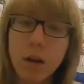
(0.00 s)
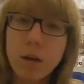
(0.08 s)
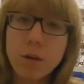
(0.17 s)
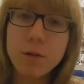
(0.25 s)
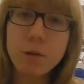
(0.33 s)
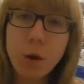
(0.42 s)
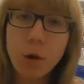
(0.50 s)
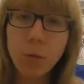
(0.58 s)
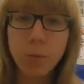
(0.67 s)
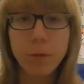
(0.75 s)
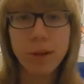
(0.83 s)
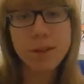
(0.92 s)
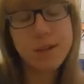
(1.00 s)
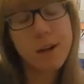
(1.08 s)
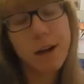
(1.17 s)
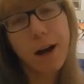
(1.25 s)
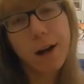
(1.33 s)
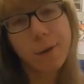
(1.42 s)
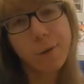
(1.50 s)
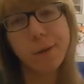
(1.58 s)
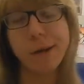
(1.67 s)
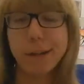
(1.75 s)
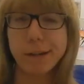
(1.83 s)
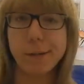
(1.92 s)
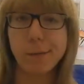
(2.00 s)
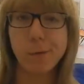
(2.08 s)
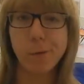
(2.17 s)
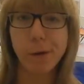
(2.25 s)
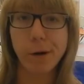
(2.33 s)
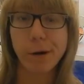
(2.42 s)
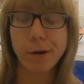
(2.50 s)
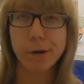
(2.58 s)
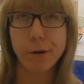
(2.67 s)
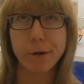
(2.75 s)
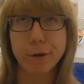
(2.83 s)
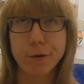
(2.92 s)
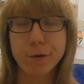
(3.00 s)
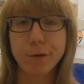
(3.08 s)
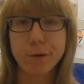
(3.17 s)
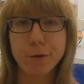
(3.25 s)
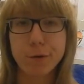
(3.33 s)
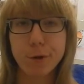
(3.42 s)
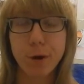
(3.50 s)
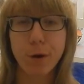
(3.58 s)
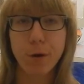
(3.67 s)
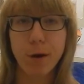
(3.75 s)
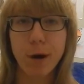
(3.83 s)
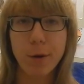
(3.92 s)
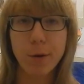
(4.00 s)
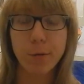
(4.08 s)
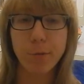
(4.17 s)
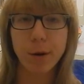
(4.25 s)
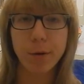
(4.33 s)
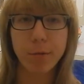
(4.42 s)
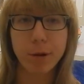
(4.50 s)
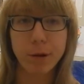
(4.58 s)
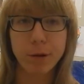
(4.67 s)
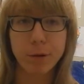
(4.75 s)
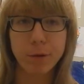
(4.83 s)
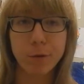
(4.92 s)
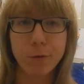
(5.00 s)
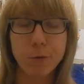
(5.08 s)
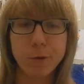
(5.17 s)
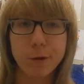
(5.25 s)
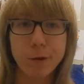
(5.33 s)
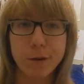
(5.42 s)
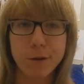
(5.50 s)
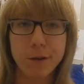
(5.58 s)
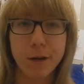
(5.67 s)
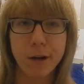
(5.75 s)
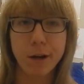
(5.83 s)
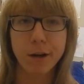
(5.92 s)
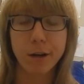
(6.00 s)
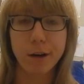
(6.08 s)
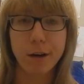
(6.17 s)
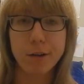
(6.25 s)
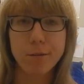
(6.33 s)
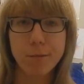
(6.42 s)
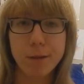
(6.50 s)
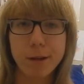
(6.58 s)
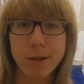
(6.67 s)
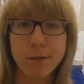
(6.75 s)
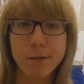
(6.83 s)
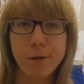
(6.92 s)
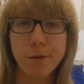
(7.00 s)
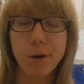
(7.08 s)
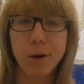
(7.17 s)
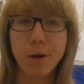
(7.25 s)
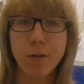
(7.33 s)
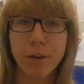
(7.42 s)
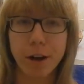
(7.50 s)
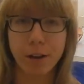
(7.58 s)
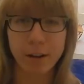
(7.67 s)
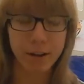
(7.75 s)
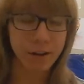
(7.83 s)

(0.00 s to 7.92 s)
So, it's not Halloween anymore. Your excuse to go around in public and school and such in cosplay is no longer valid.